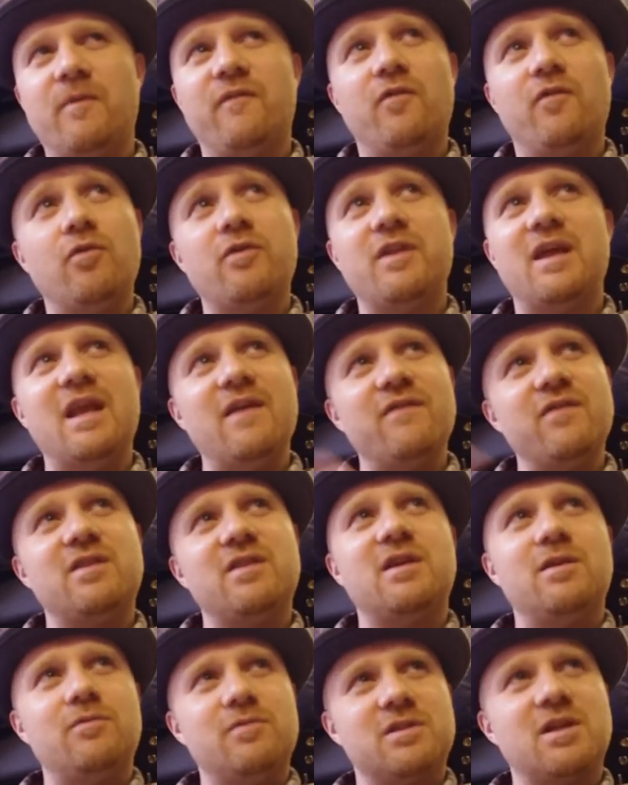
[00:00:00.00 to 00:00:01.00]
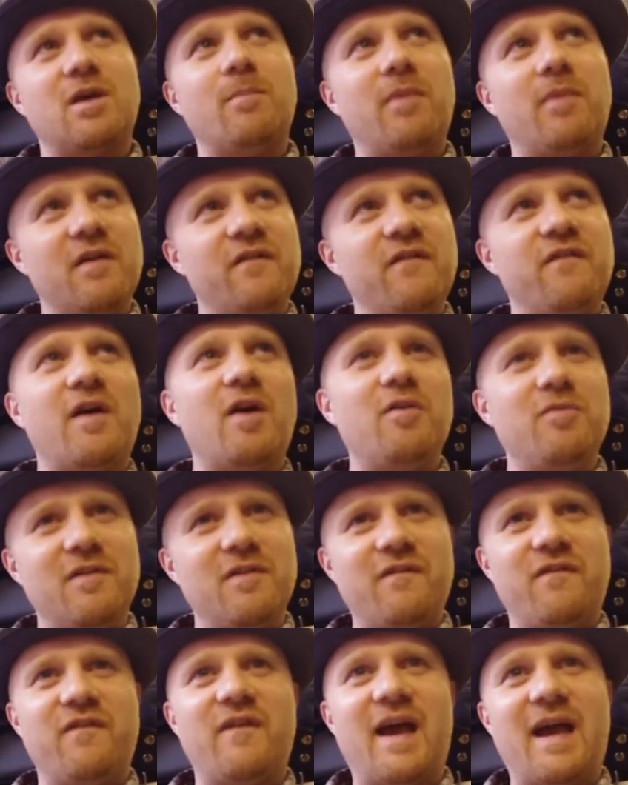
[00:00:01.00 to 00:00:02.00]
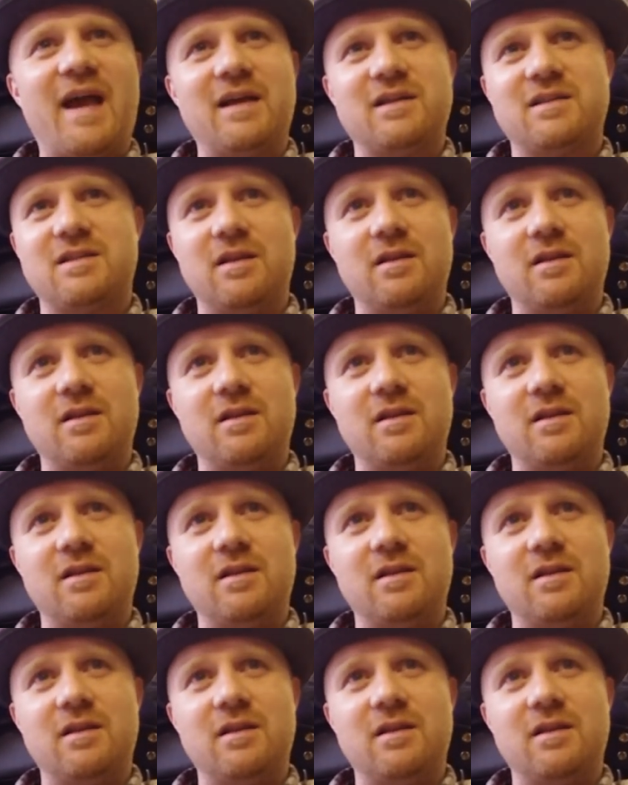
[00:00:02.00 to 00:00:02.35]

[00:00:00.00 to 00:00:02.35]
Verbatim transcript: Before then, everything was done by phone and fax.